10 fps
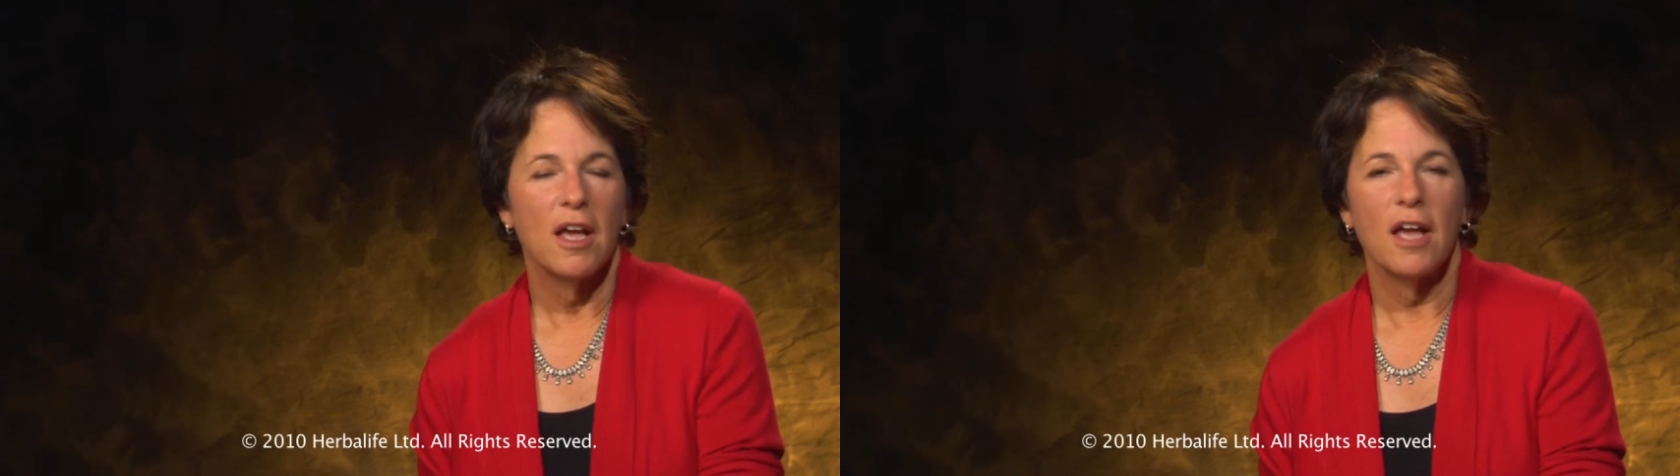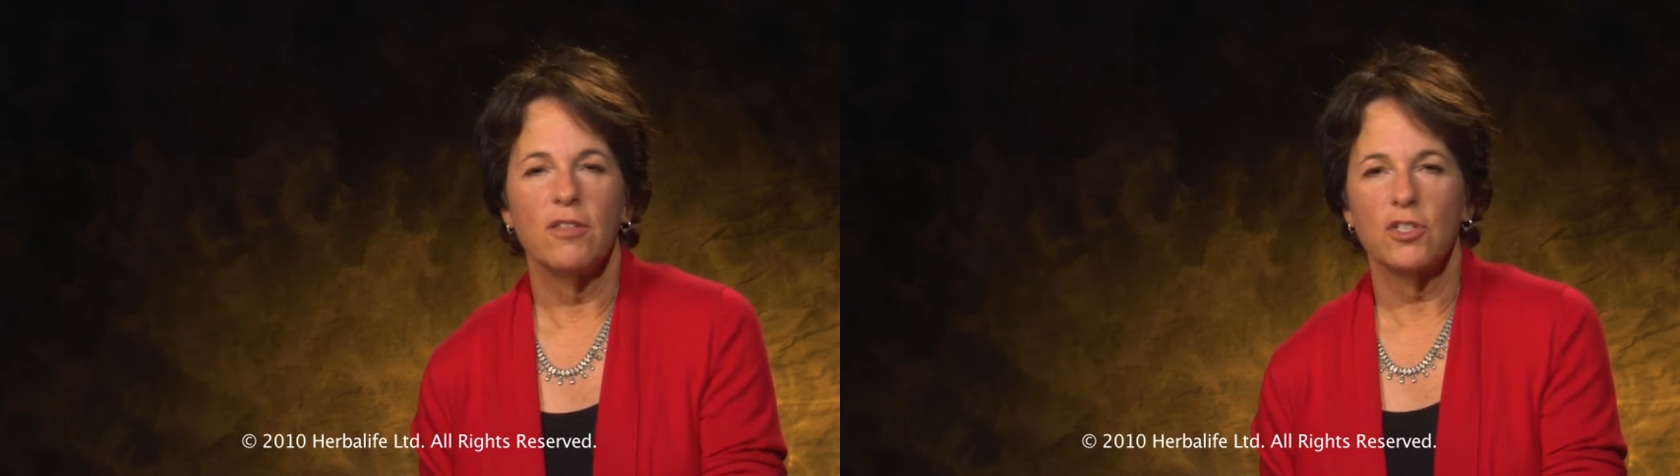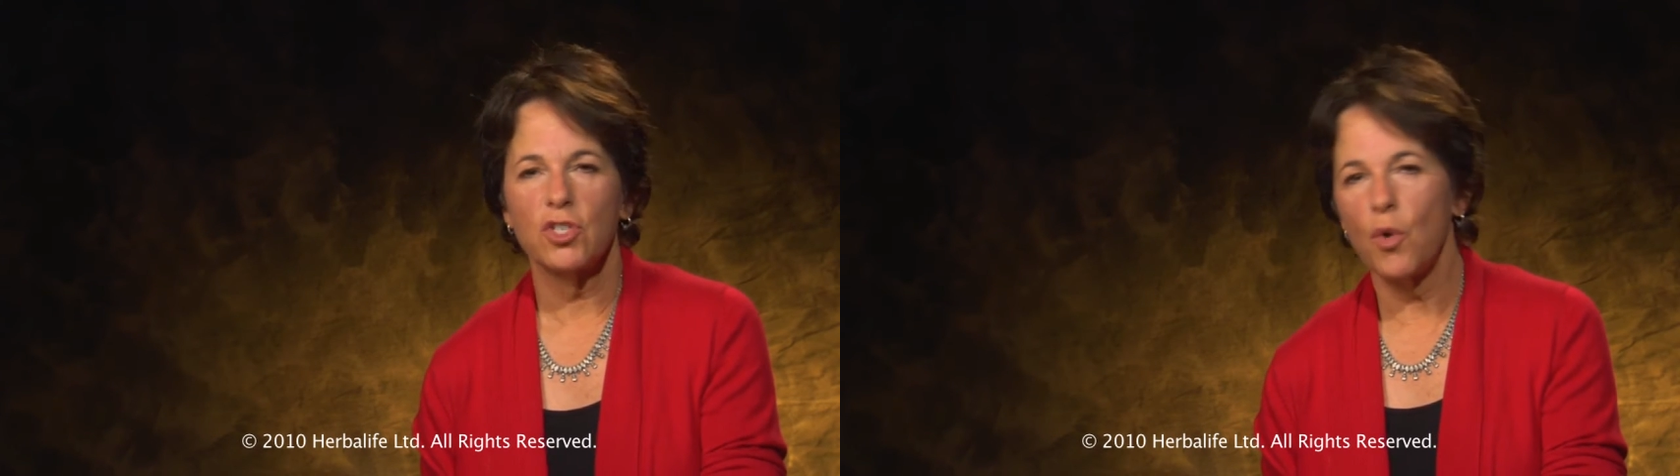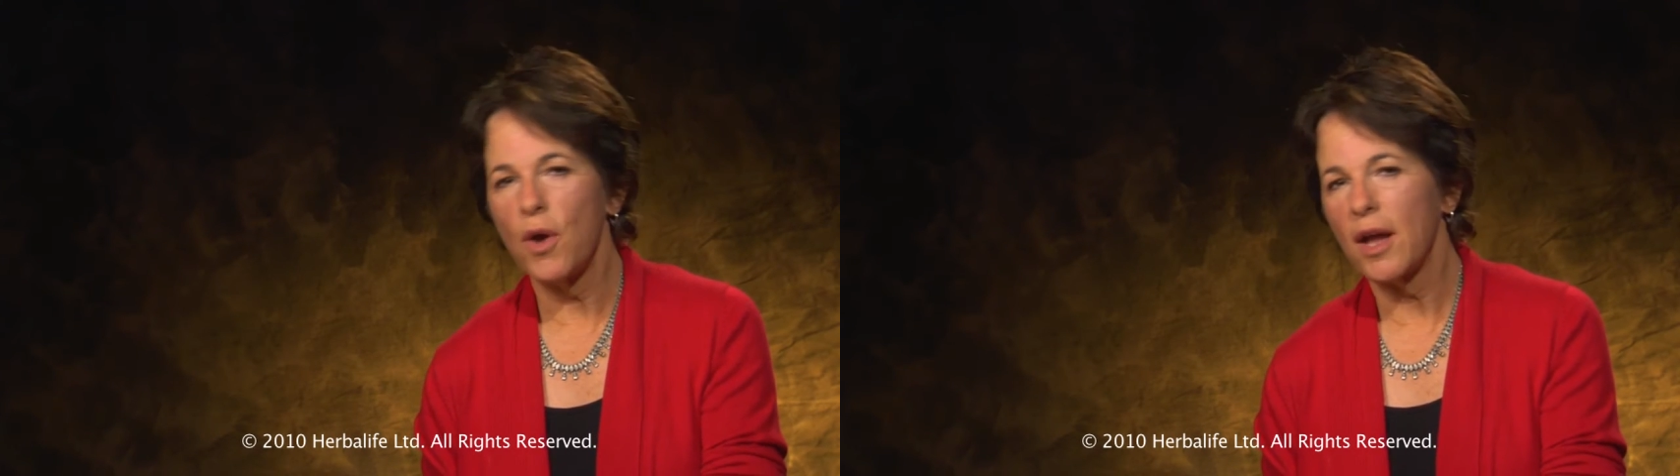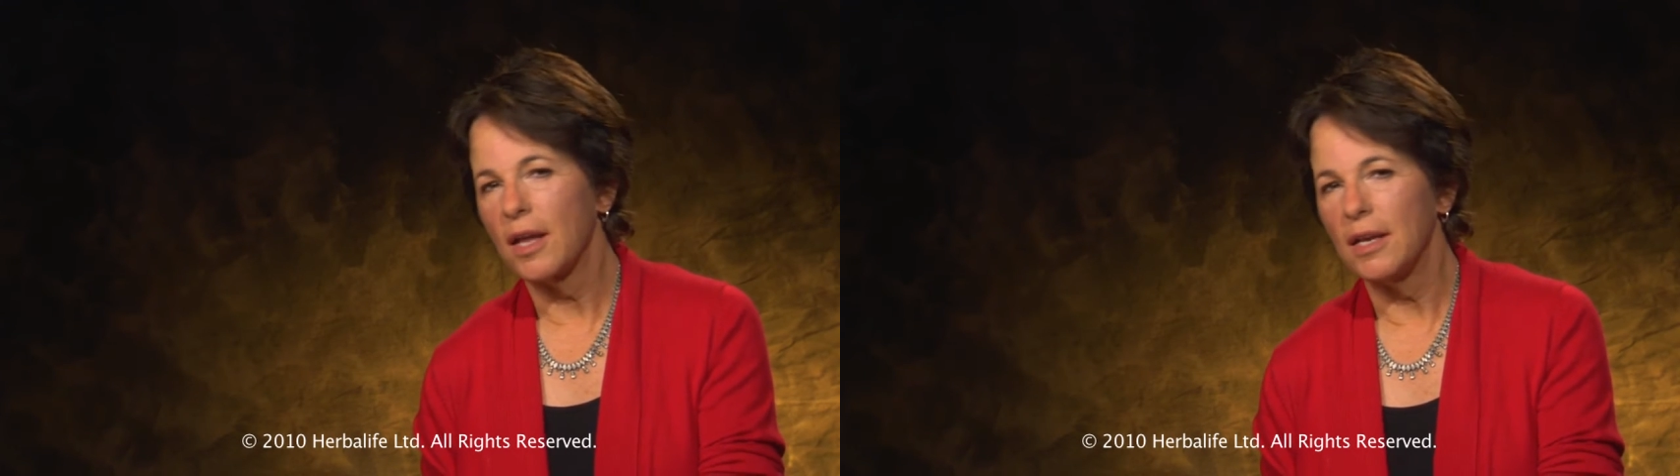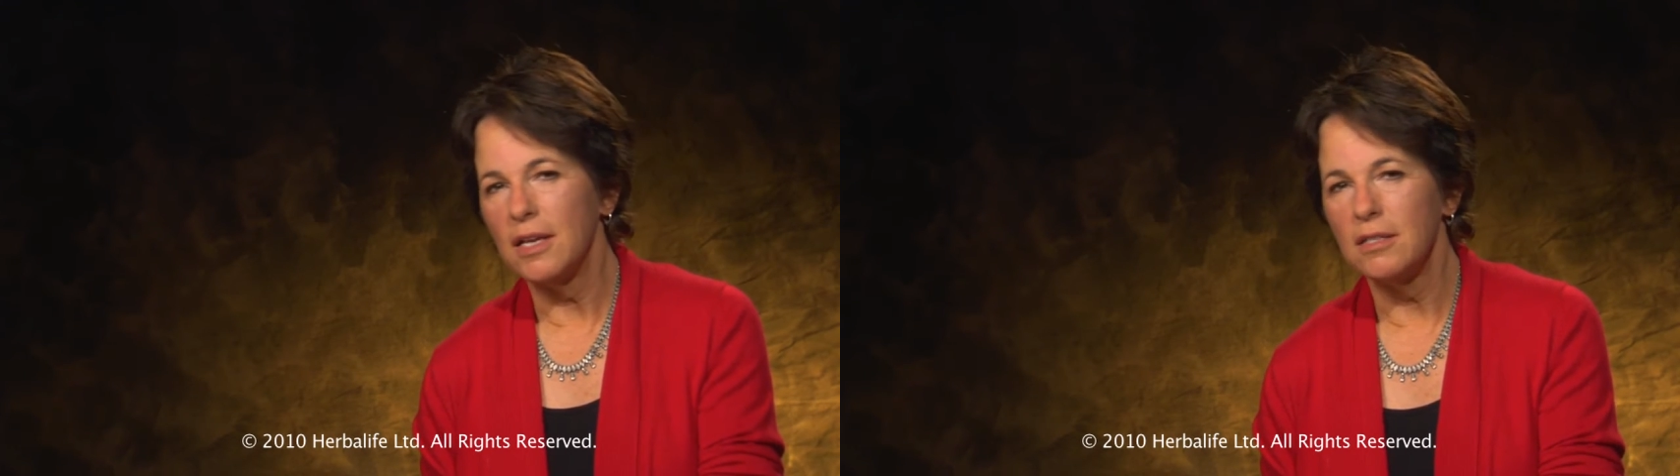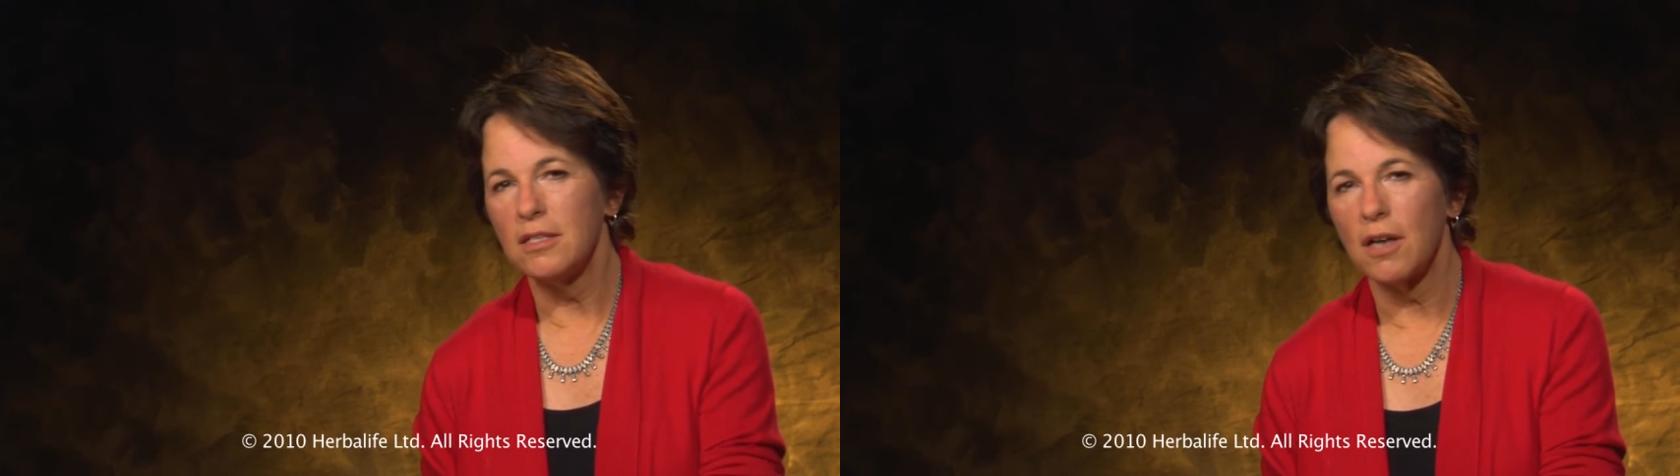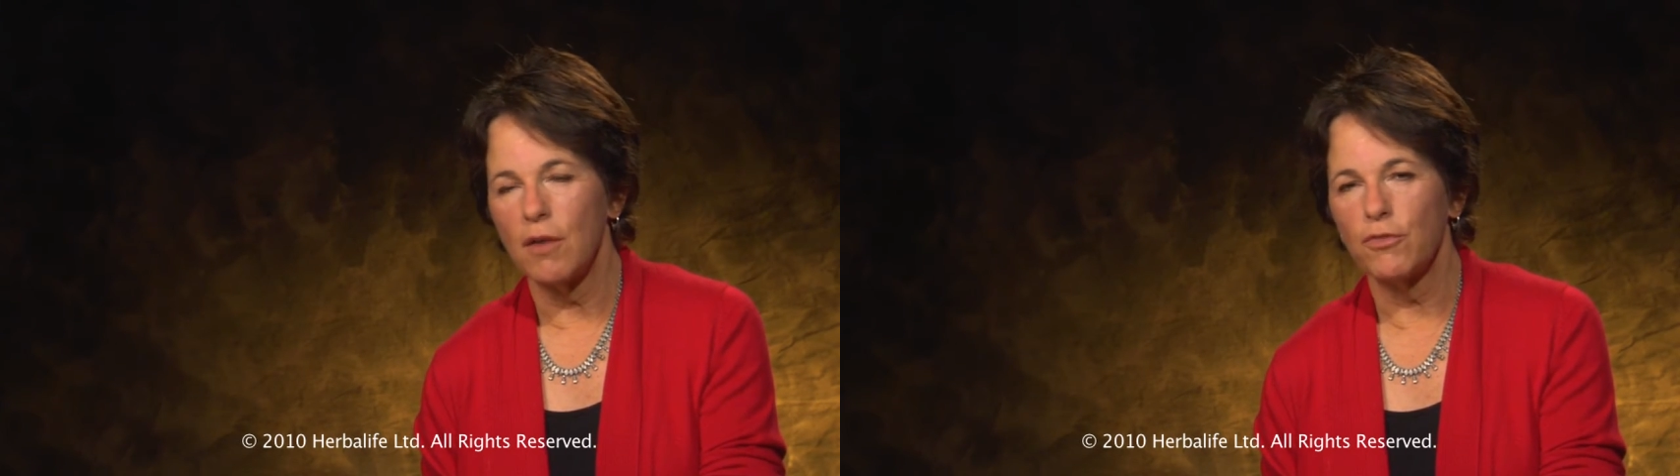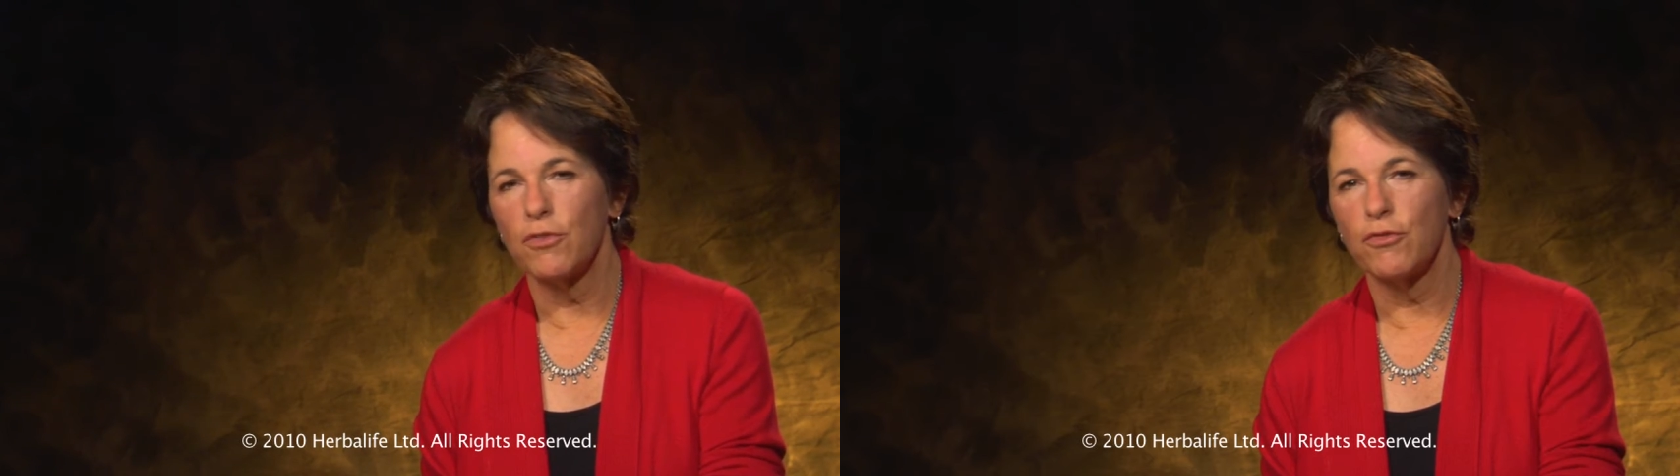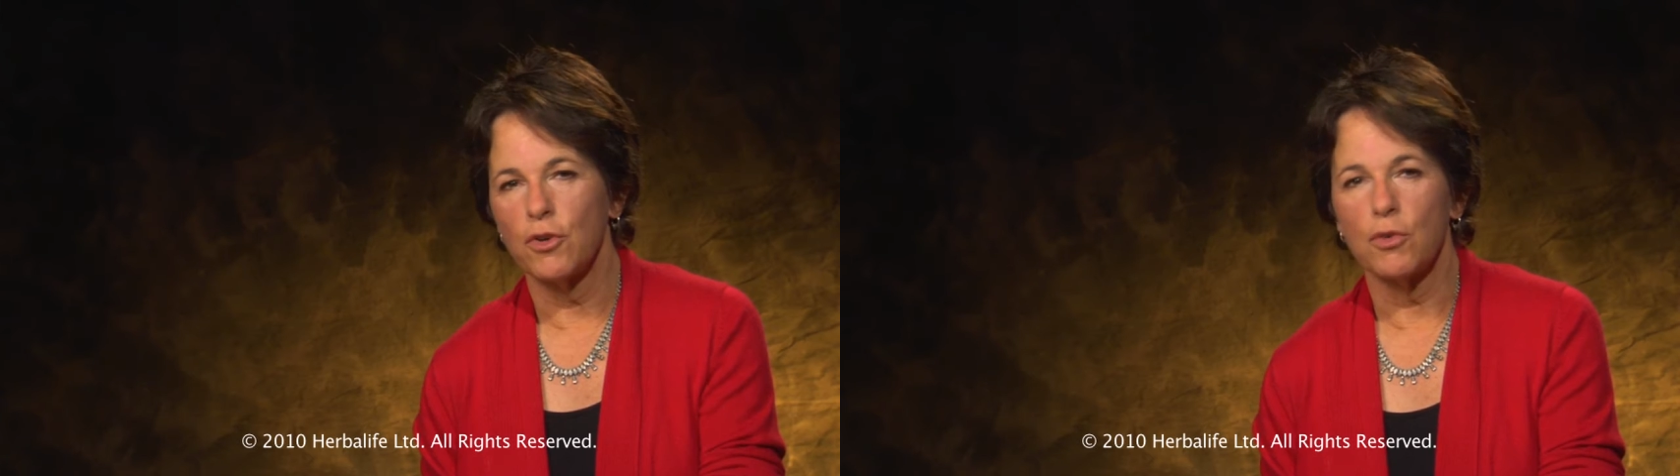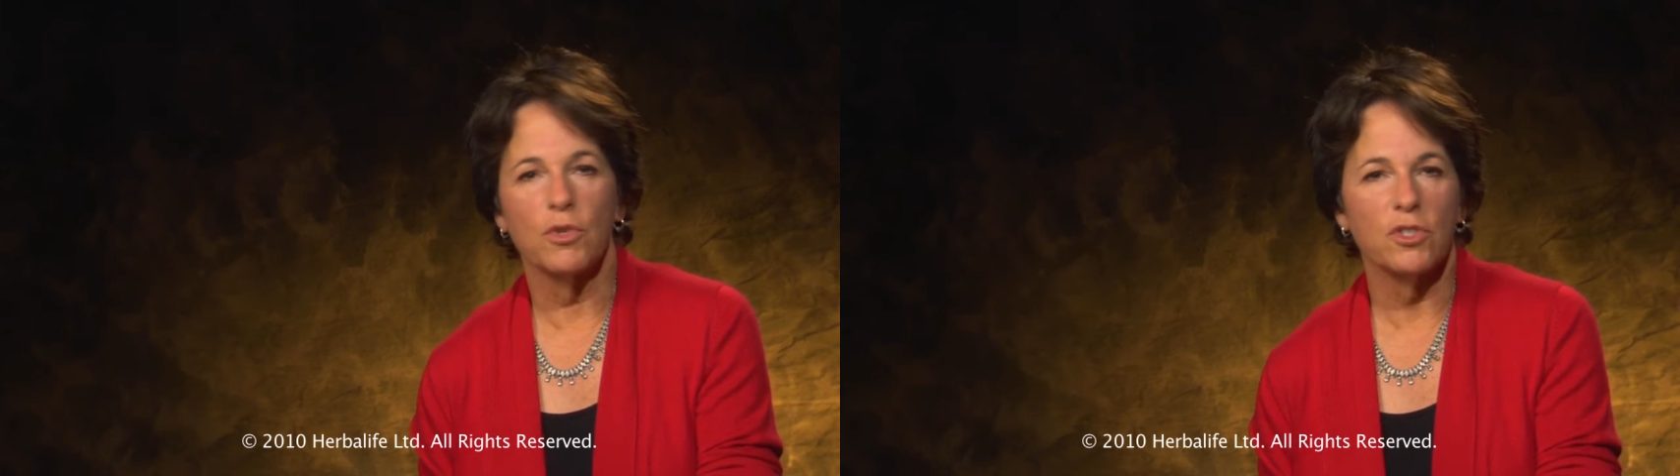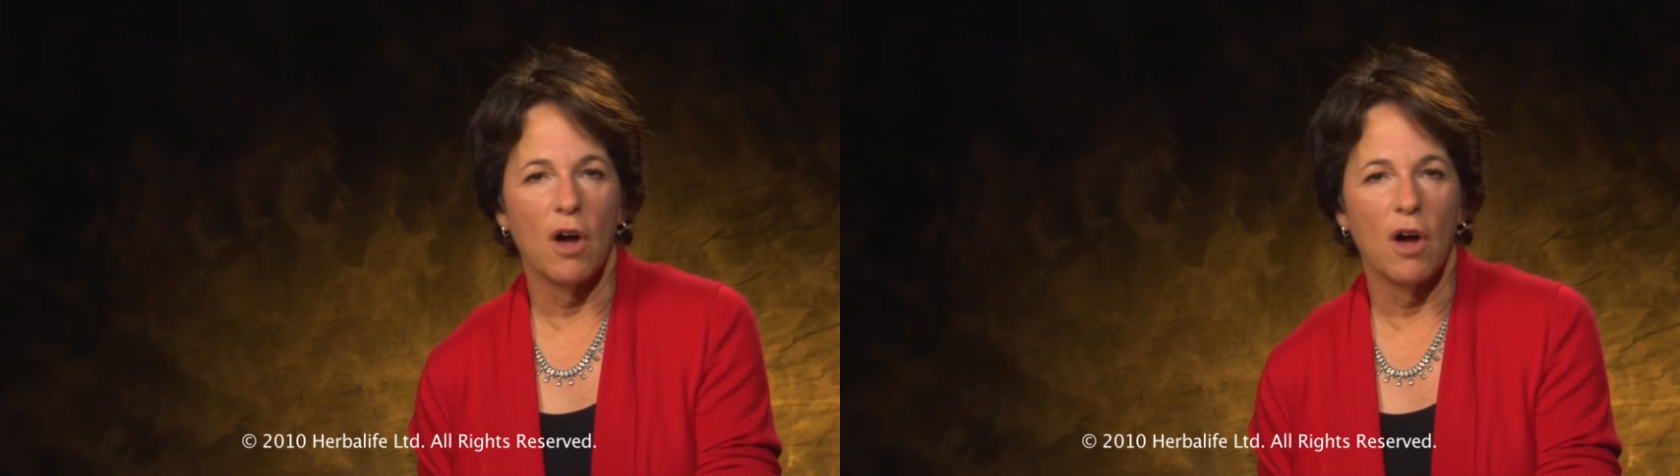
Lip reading: and this quick and easy comfort food was